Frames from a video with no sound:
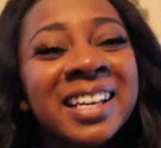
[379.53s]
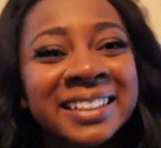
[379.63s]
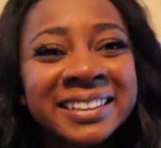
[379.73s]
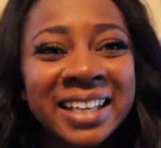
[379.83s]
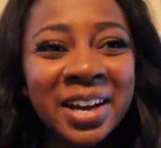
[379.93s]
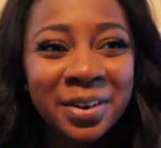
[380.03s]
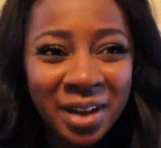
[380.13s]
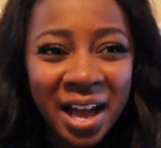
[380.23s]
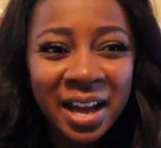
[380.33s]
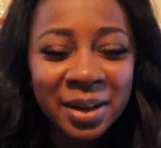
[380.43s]
So
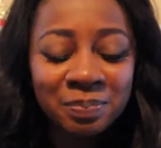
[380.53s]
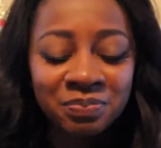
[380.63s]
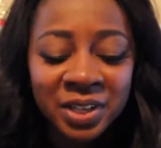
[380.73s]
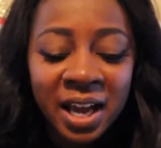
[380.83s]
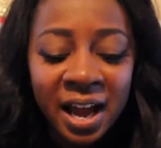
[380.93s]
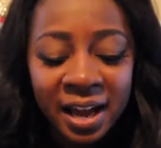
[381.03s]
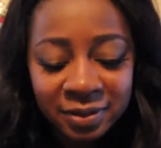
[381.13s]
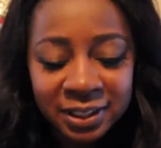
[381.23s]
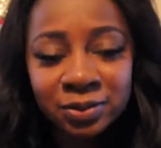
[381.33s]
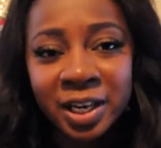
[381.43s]
I
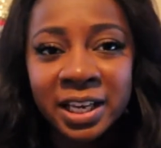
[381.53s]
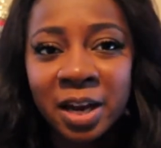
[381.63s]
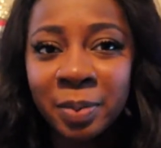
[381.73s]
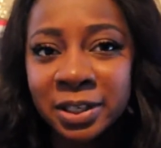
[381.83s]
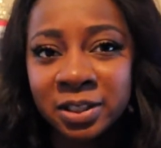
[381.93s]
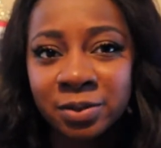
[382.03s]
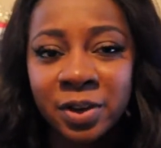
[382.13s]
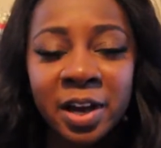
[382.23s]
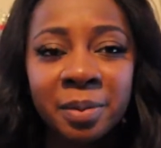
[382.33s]
was reading a bunch of